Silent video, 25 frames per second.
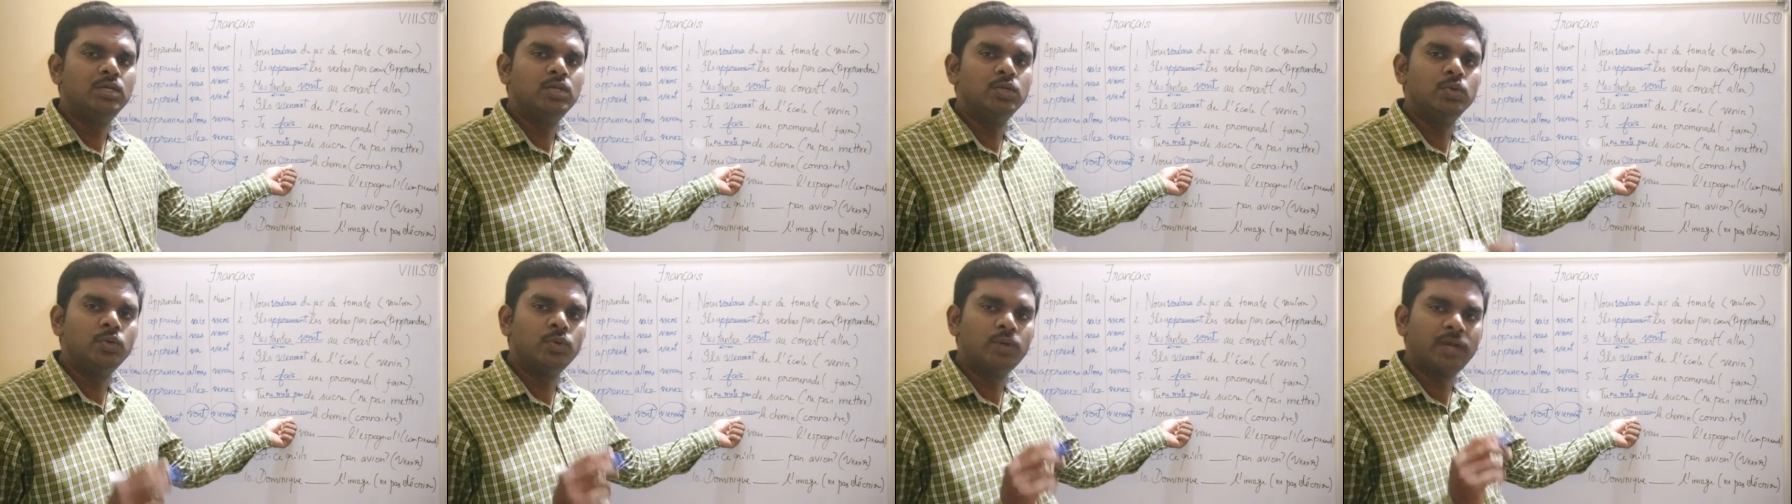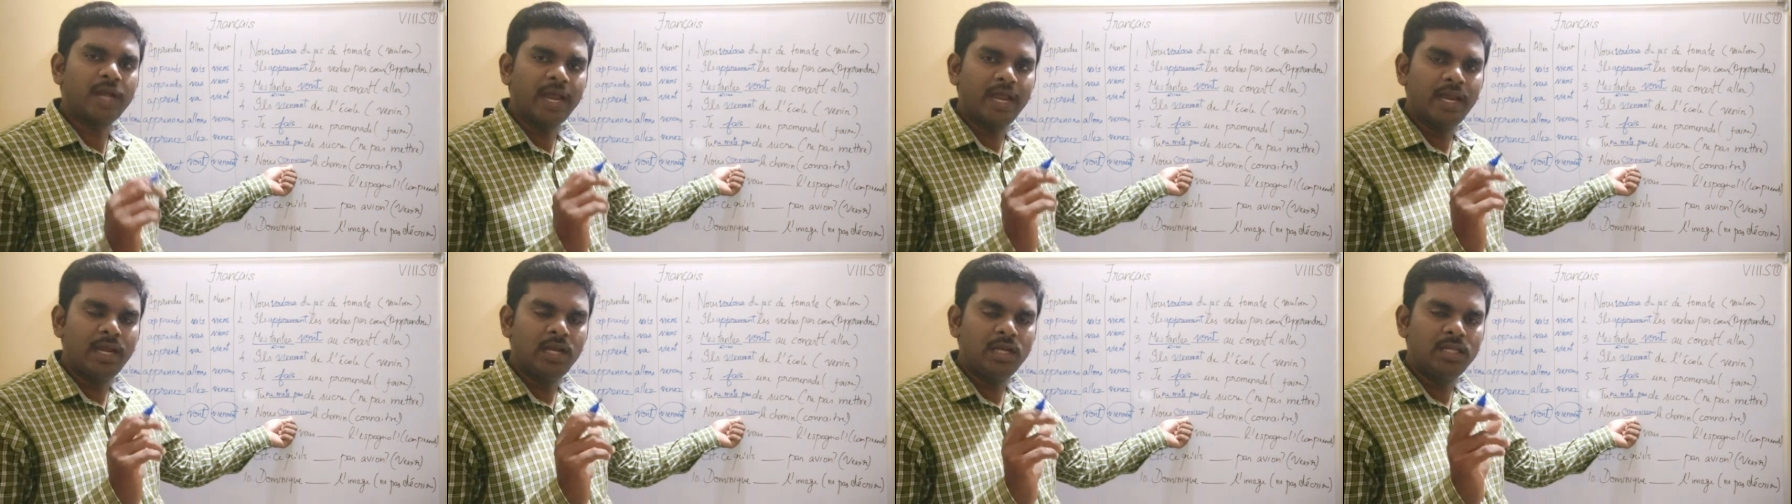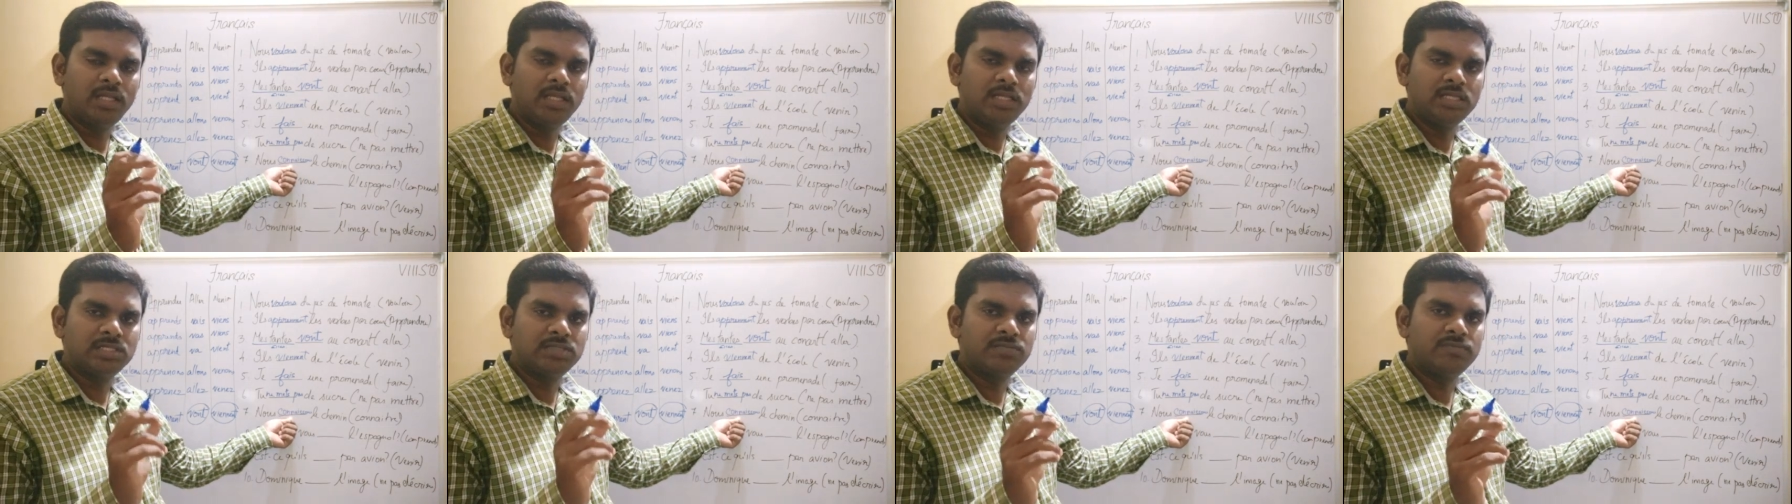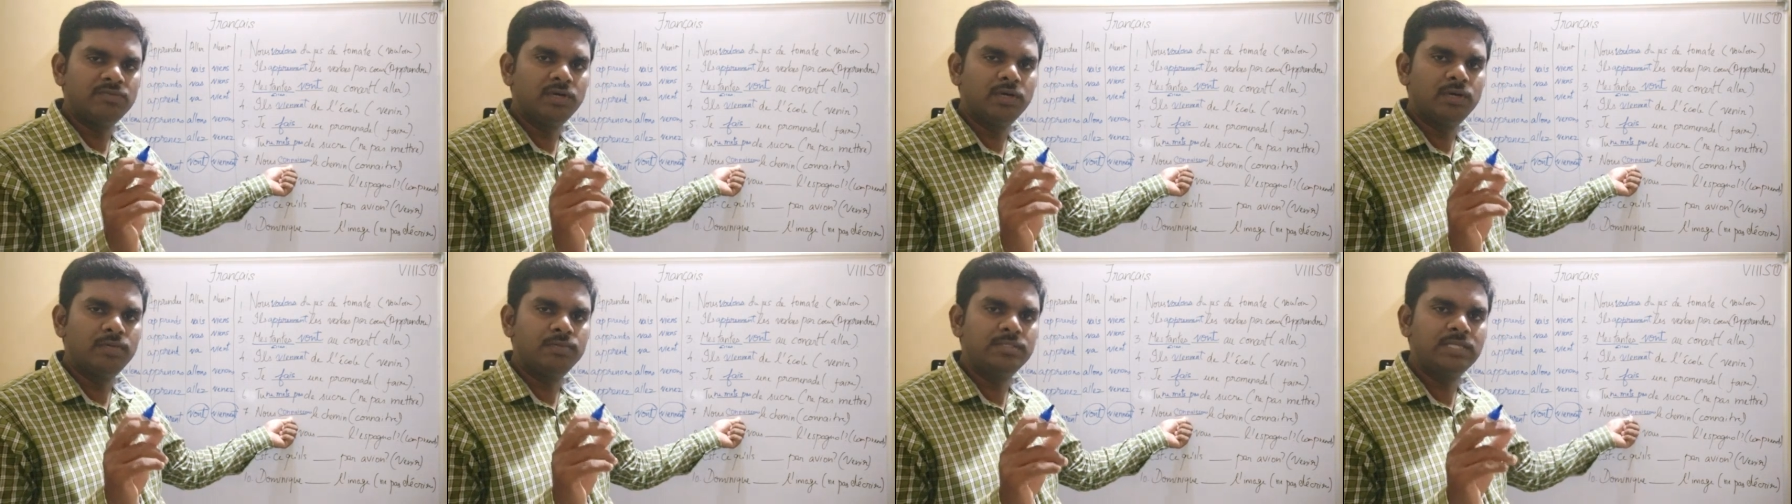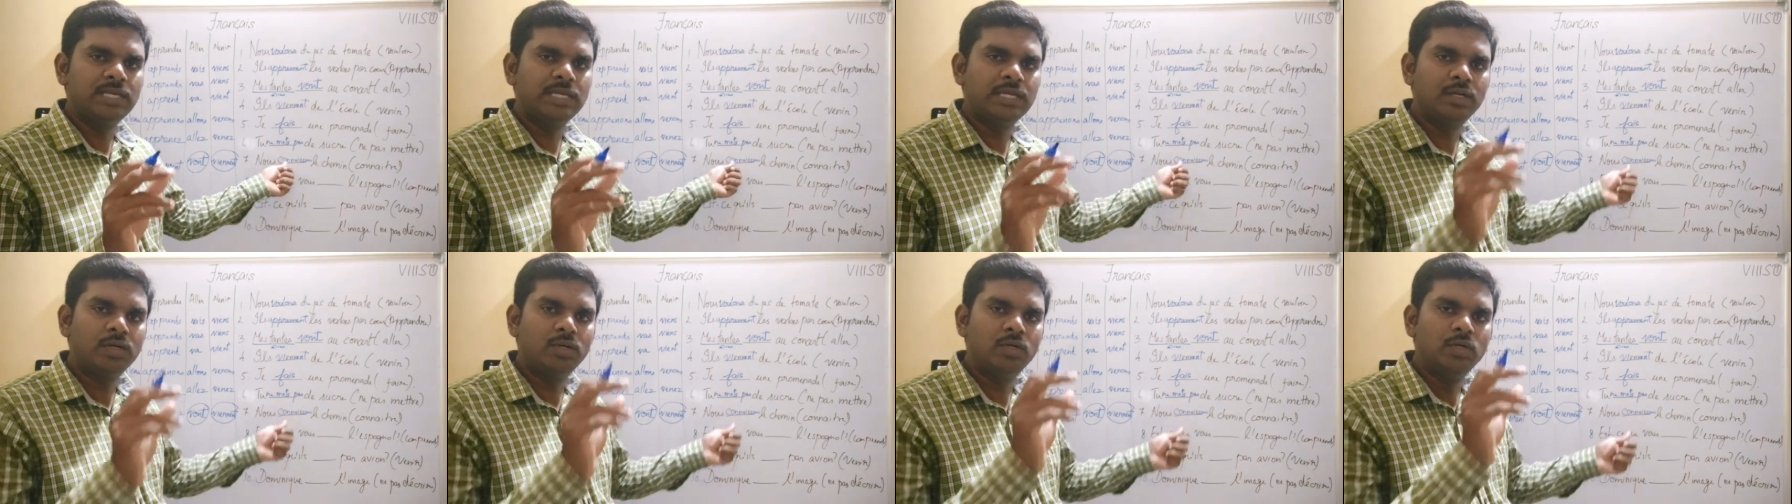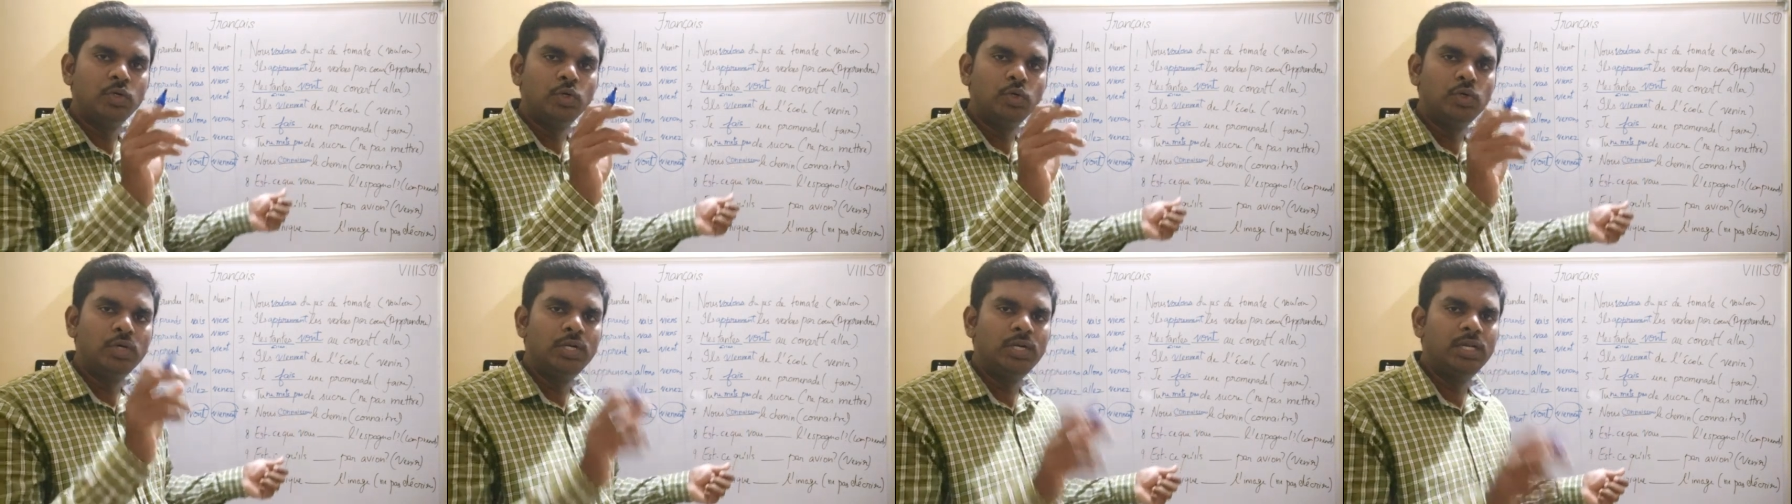you write these verbs and
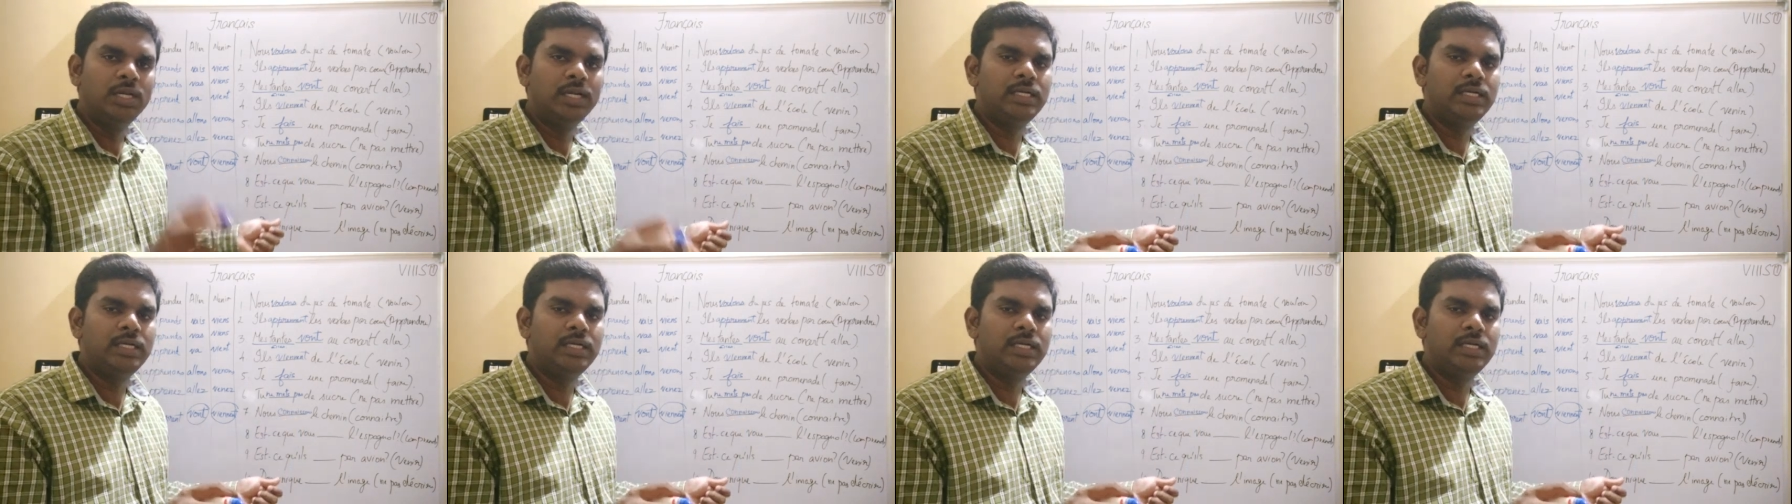Google